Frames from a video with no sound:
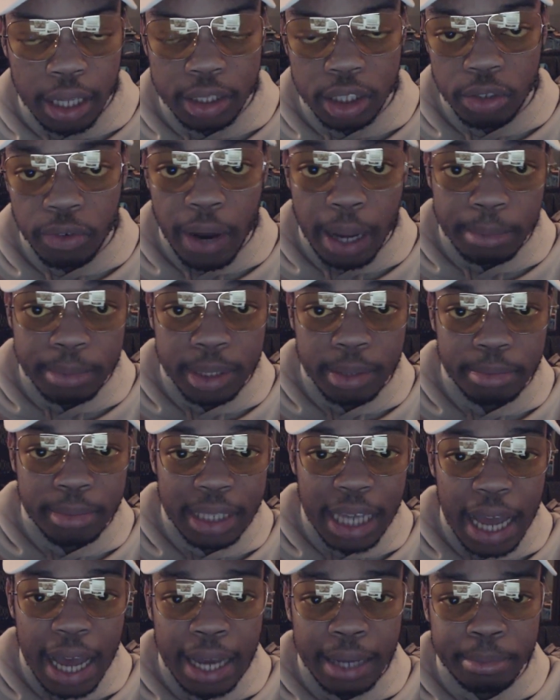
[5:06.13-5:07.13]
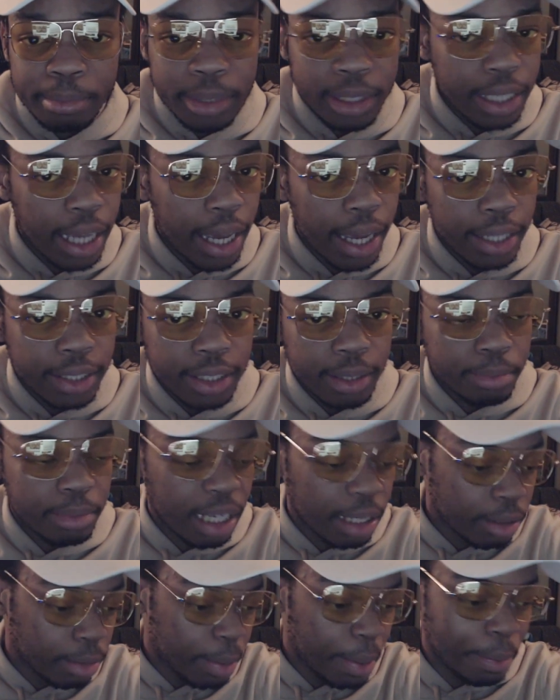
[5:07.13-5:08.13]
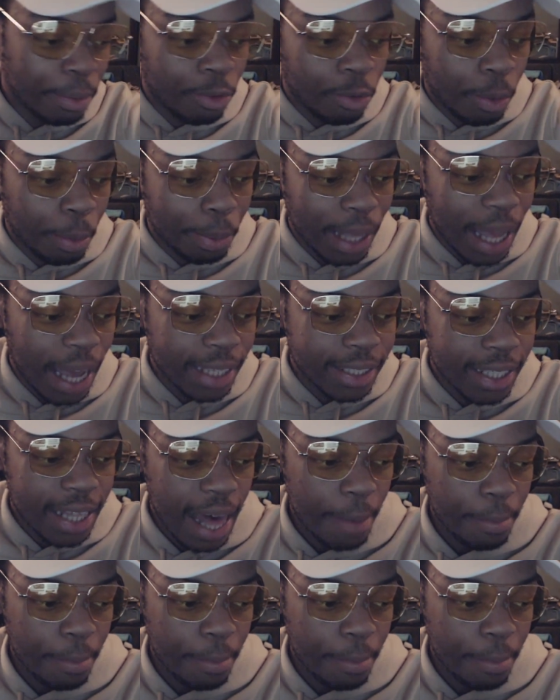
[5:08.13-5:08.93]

Instagram sometimes, and sometimes people reply to